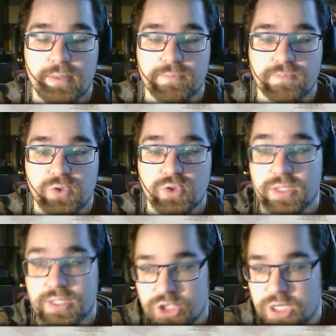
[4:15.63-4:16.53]
usually
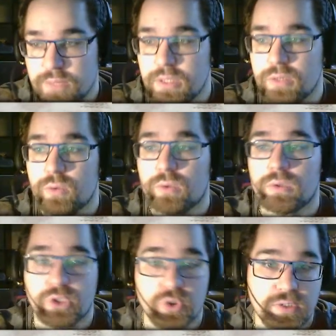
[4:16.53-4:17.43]
a Shaman or
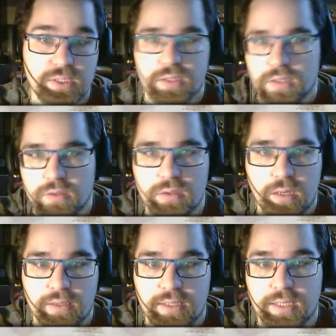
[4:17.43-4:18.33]
Joltik
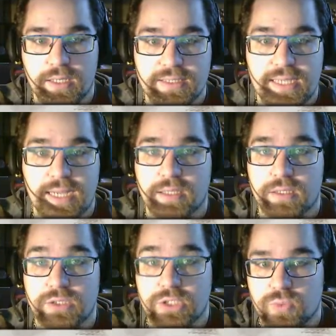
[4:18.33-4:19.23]
that can attack
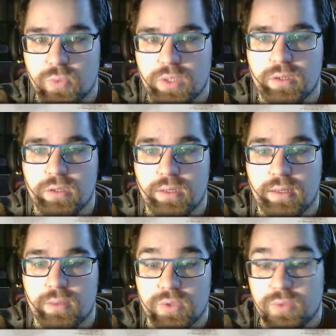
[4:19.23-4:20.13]
in just
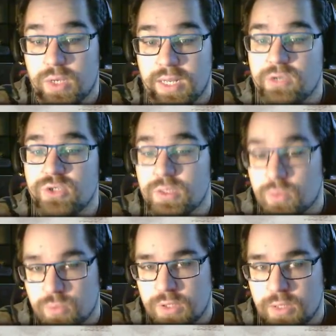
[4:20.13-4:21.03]
with 1 energy or
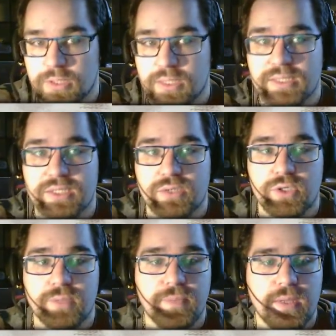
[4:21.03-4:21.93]
1 Double Colors
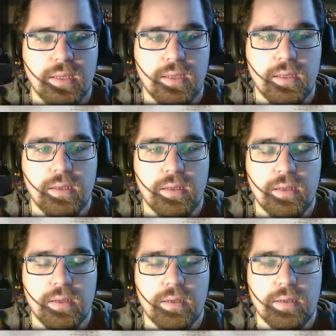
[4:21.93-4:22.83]
energy.
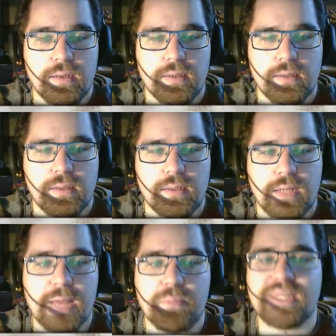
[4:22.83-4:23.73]

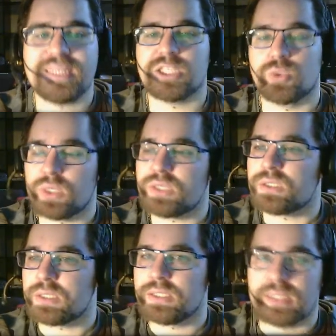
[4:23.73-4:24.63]
I play Switch
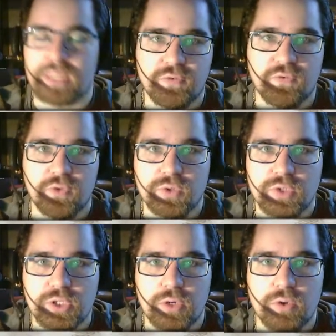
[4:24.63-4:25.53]
instead of
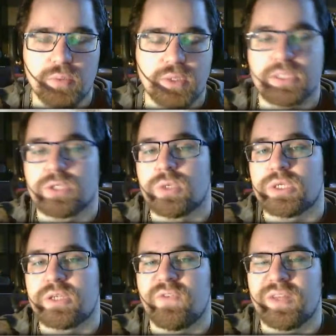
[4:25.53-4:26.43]
Floatstone because Switch
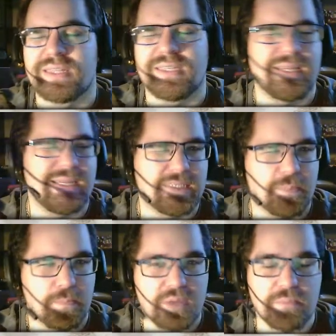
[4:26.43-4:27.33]
I feel like is a
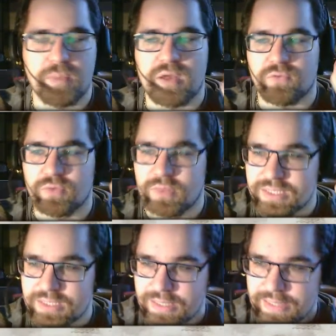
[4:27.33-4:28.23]
bit better for
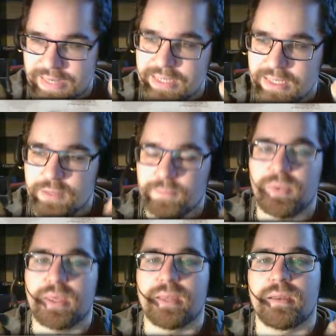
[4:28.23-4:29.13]
this deck,
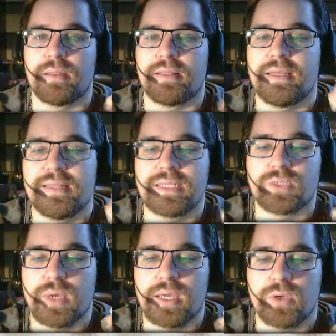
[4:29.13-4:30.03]
and in this
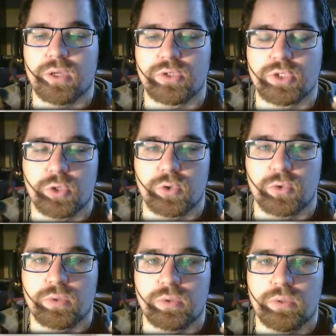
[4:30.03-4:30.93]
way you can
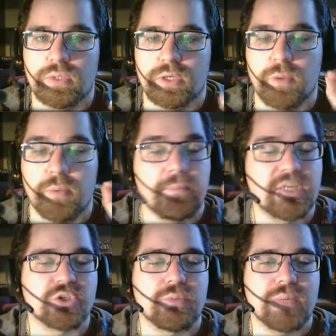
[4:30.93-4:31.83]
also equip a
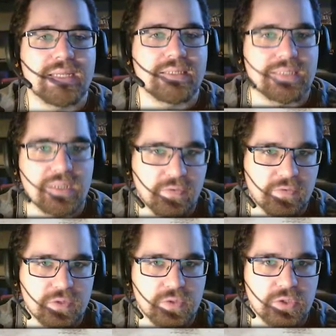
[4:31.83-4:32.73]
Muscle Band instead of a
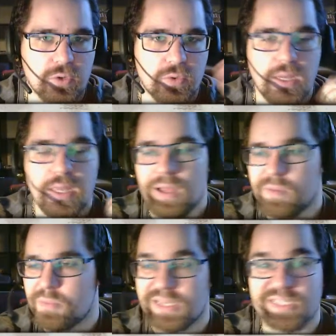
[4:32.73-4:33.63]
Floatstone,
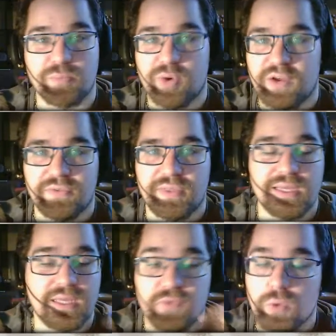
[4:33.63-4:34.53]
but as a pref thing,
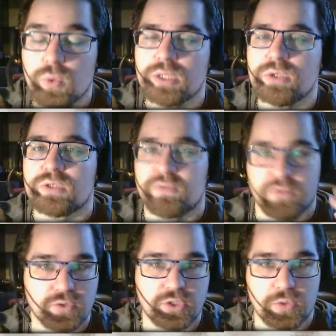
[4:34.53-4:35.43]
if you want to use a
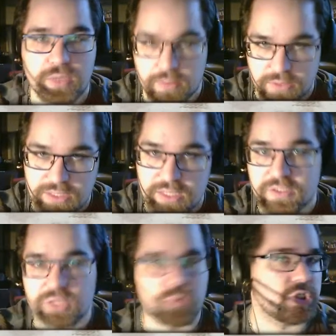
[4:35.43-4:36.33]
Floatstone here instead of a
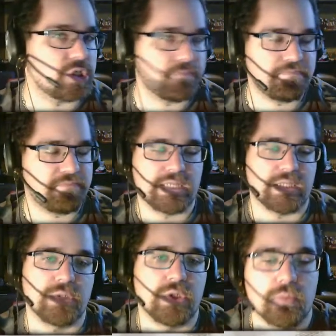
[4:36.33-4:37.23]
Switch, that's up
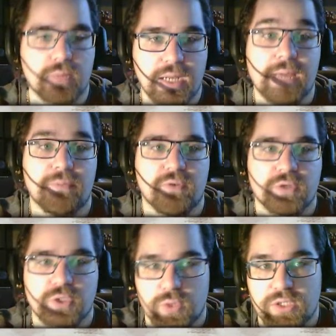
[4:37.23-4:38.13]
to you, but I prefer
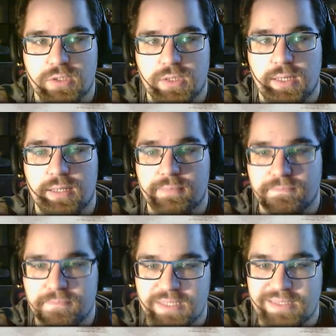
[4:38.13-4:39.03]
Switch.
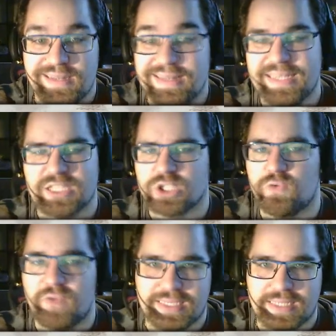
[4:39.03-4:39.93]
The deck is so
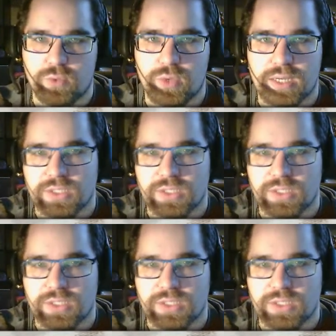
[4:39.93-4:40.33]
fast anyway,